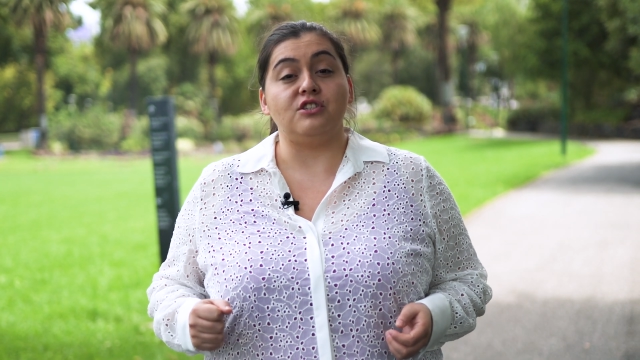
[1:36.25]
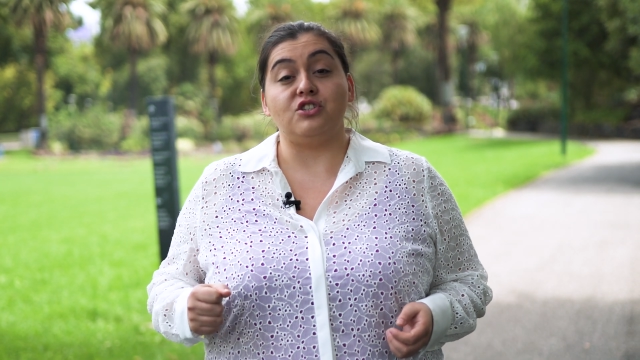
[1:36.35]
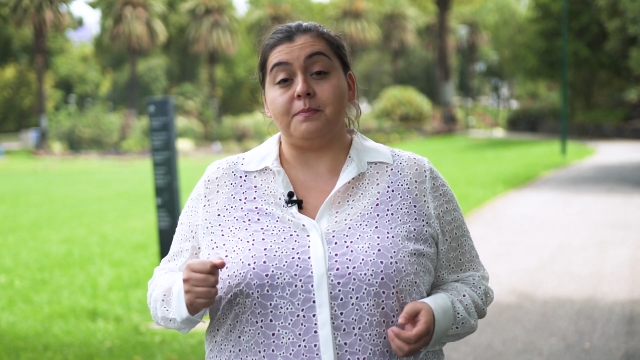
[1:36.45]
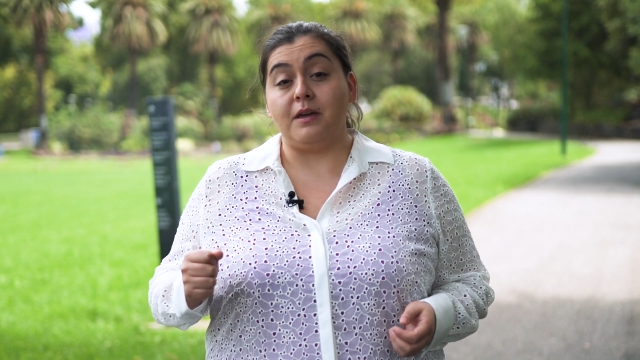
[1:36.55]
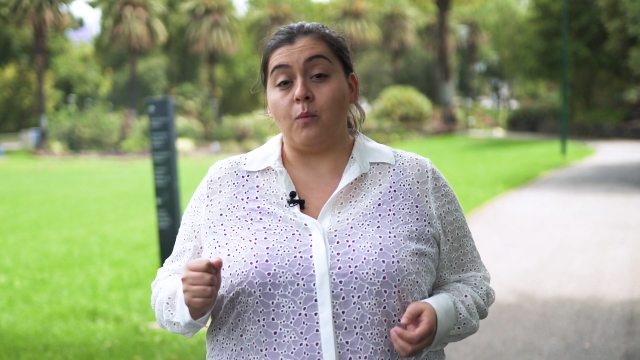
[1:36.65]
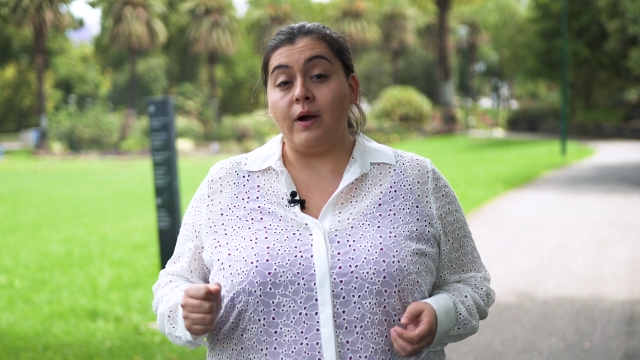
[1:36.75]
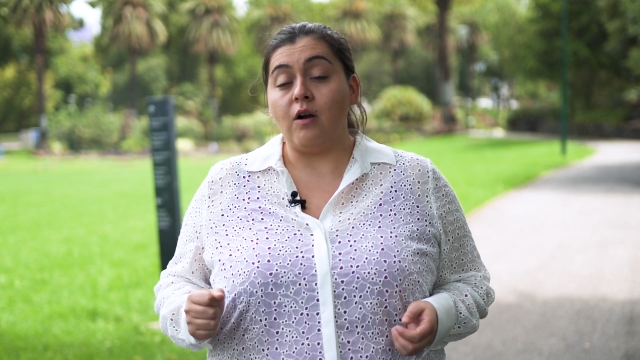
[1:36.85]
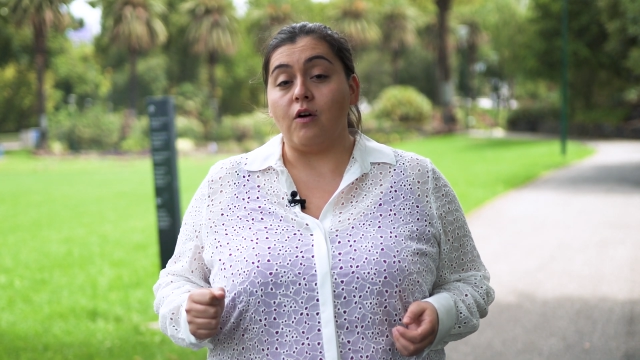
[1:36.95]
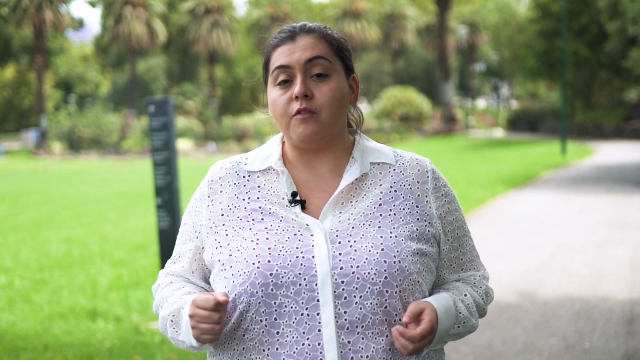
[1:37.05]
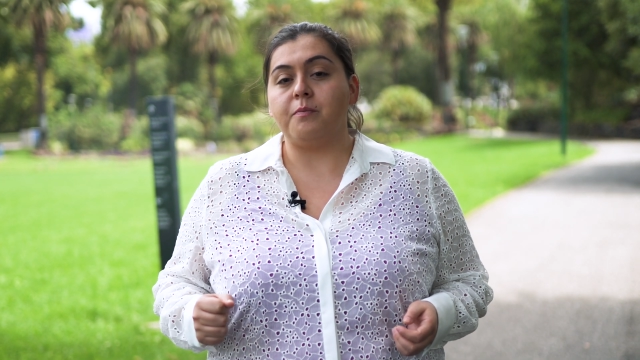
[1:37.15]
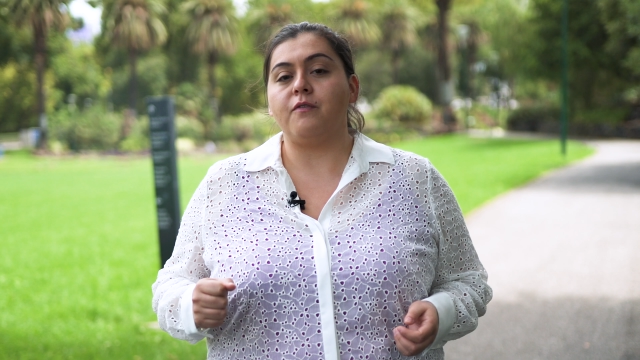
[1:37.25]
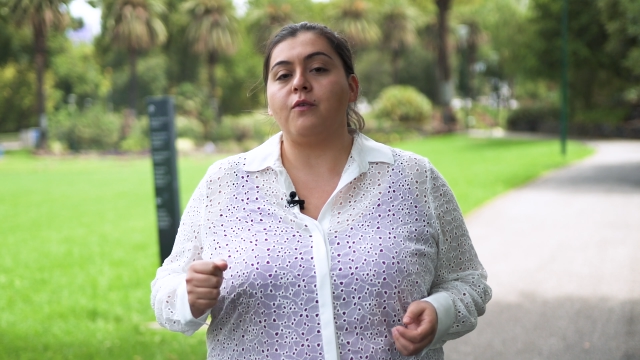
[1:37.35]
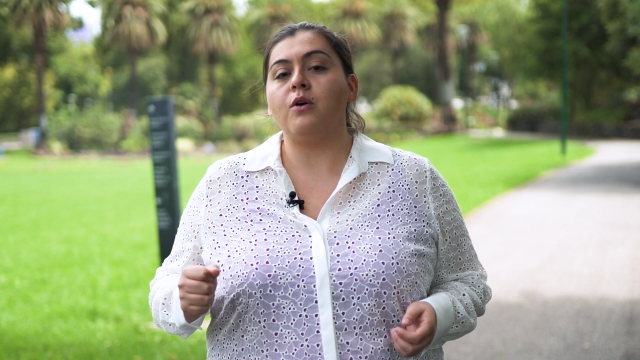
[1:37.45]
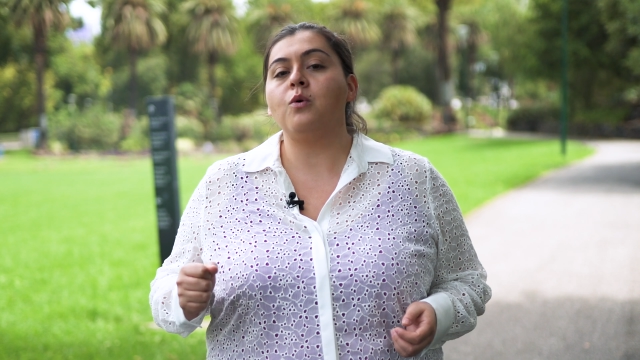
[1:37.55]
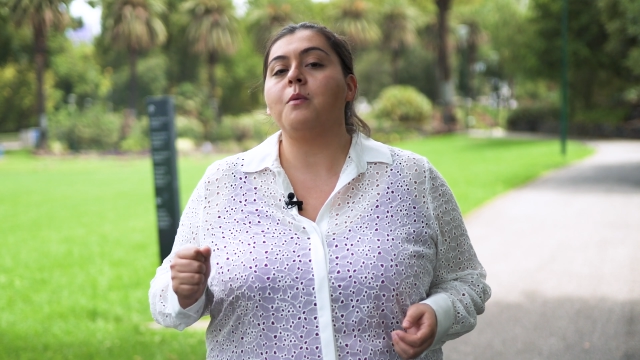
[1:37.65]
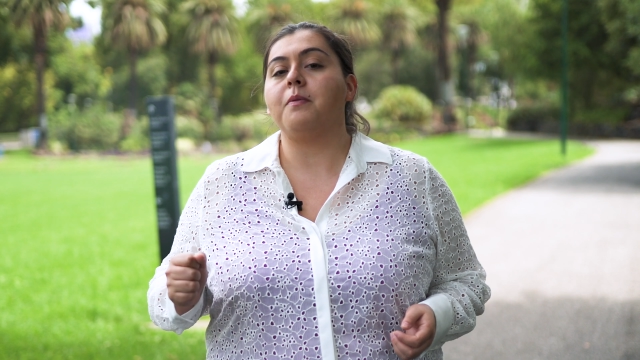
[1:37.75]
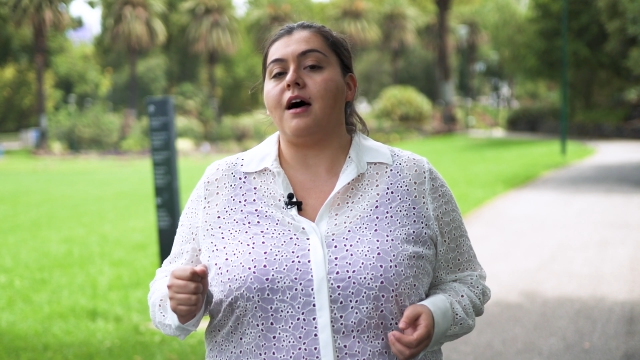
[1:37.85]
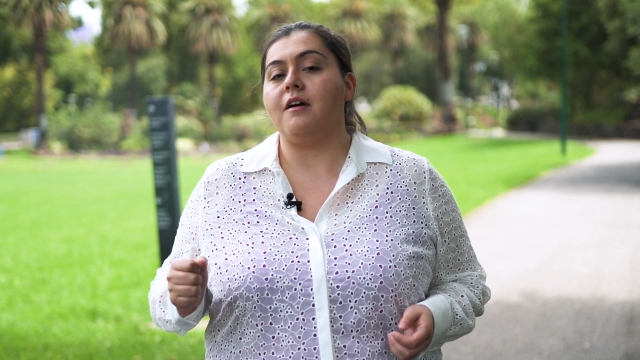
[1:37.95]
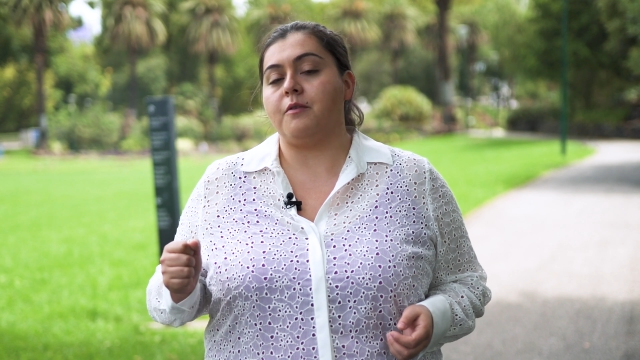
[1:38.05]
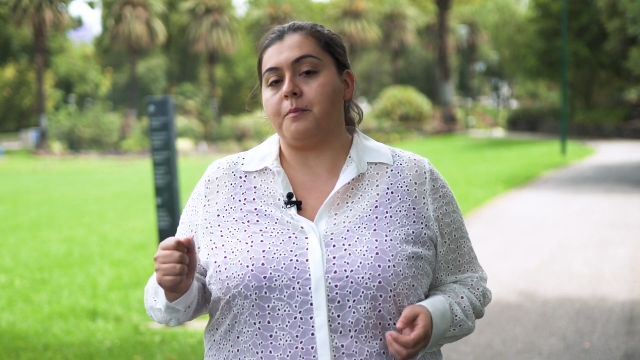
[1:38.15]
you should be aware of before you
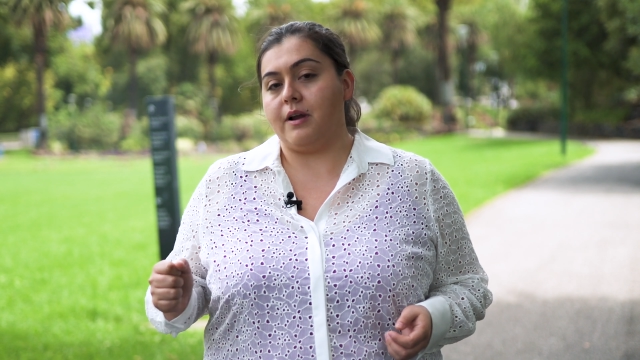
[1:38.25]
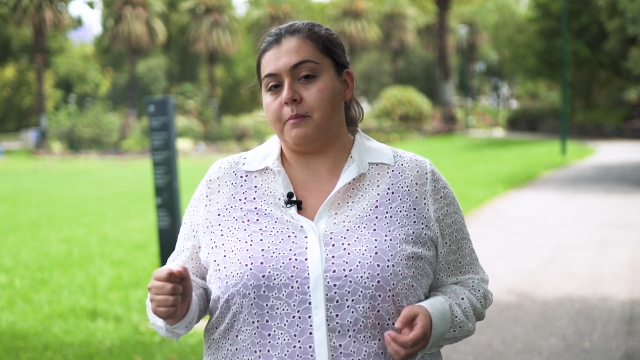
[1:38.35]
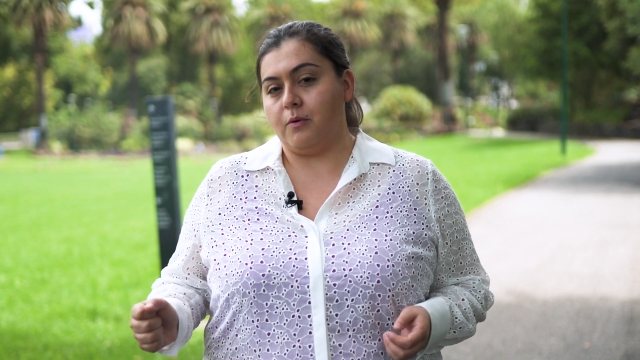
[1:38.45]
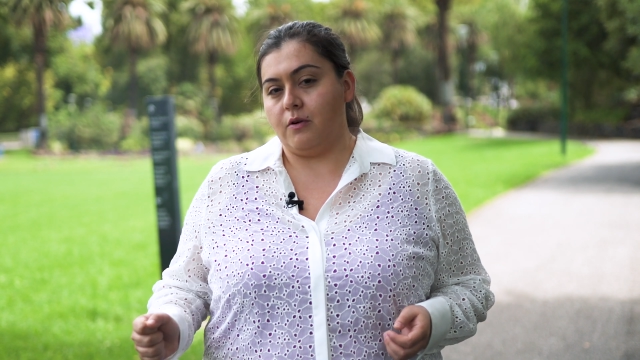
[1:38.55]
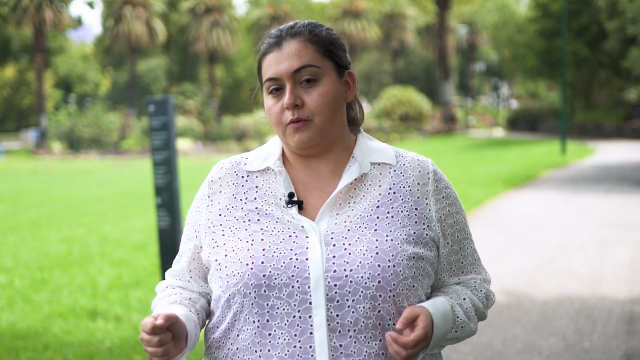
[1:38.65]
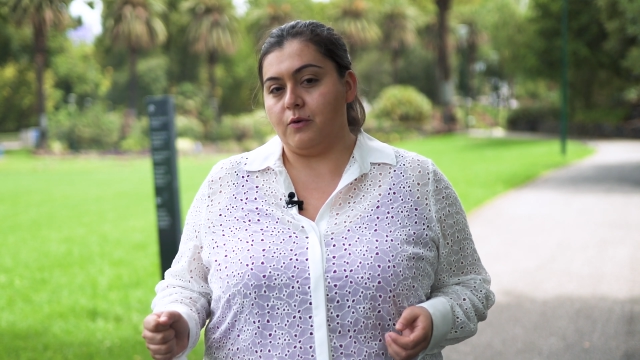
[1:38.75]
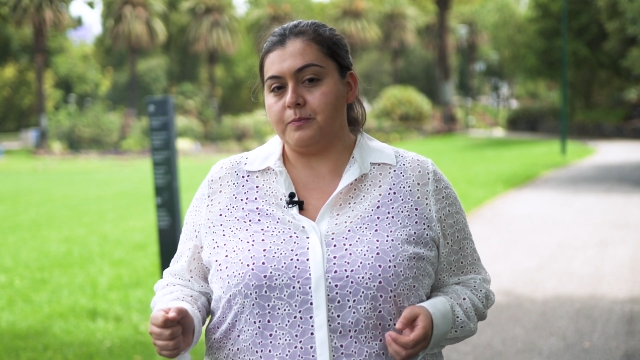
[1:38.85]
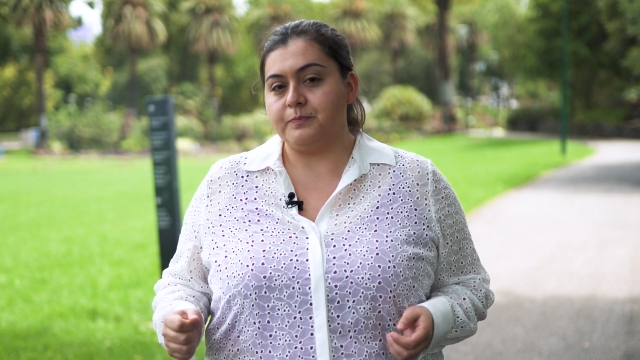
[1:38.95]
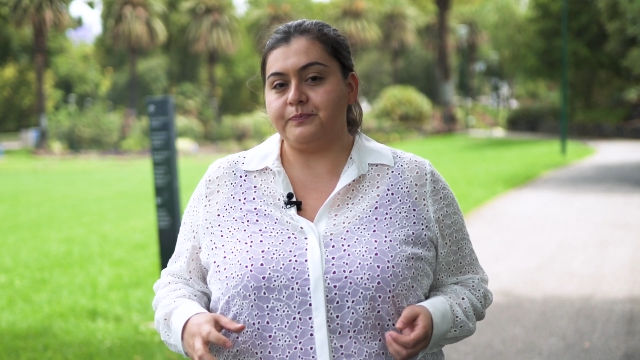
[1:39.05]
apply for pre-approval.